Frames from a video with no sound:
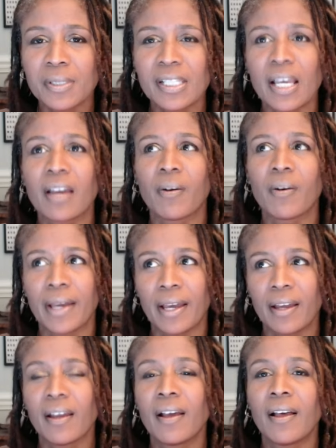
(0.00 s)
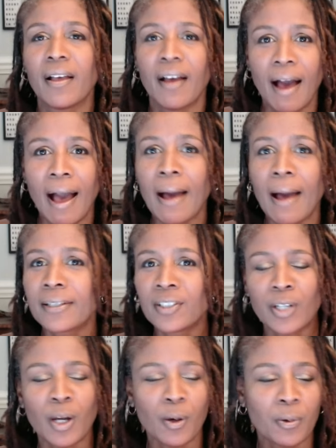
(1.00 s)
say, okay,
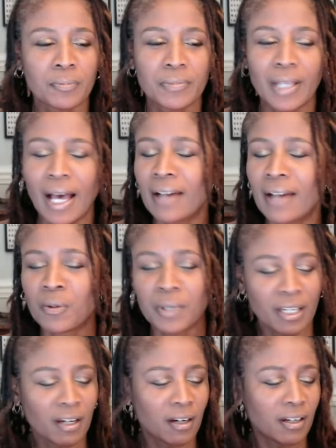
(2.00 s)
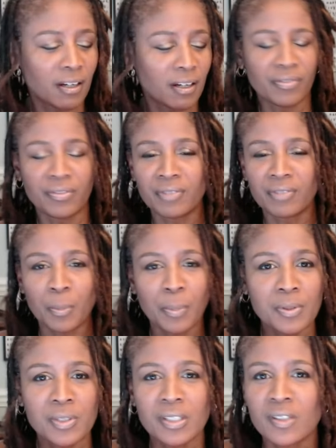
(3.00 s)
I don't care if the
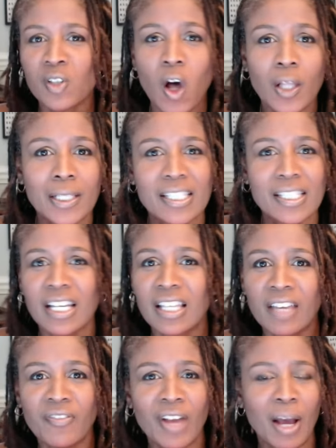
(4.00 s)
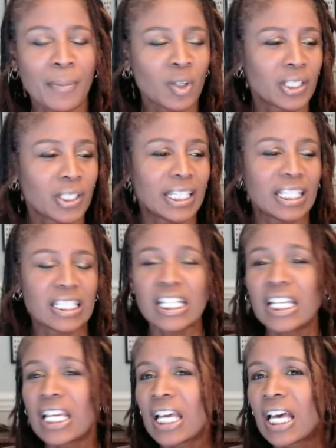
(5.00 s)
person's calling saying they found me on
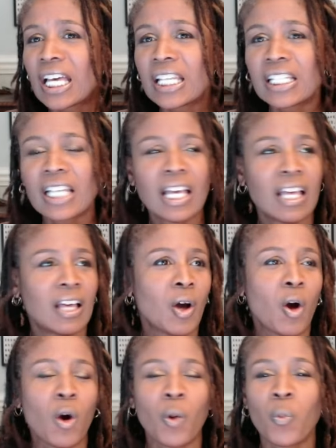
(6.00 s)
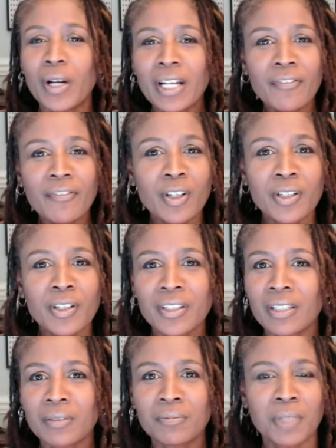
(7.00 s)
LinkedIn, or whatever
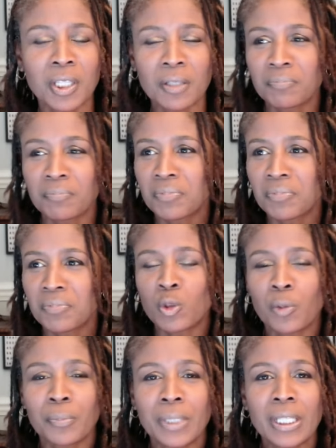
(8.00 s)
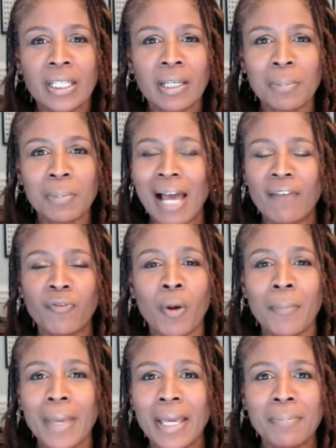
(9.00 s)
the social media platform
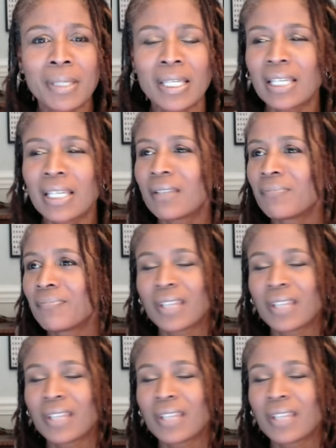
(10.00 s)
may be,